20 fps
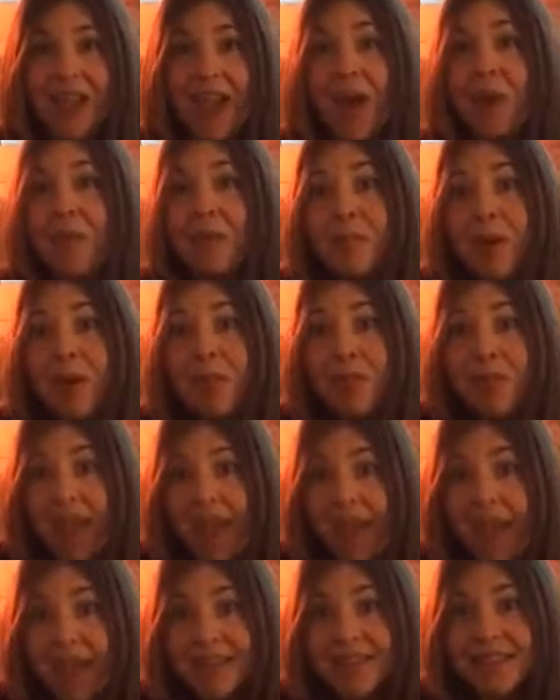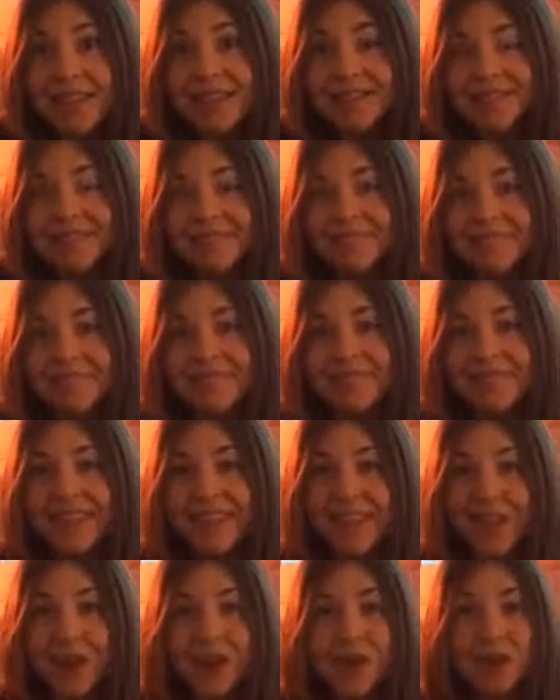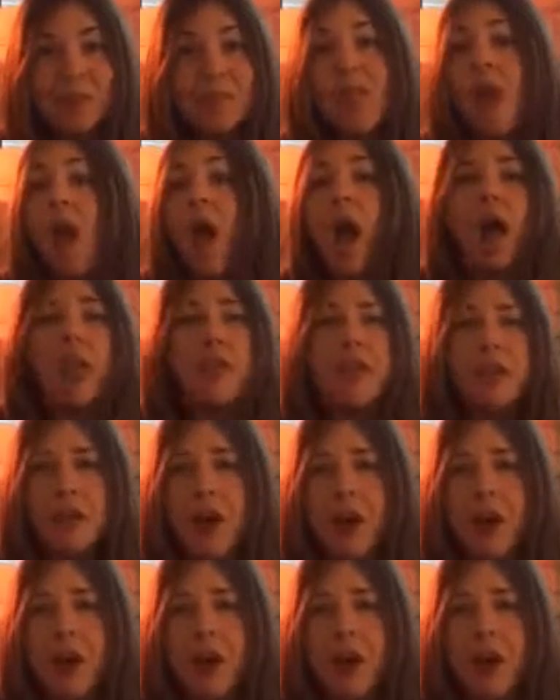How about that? Other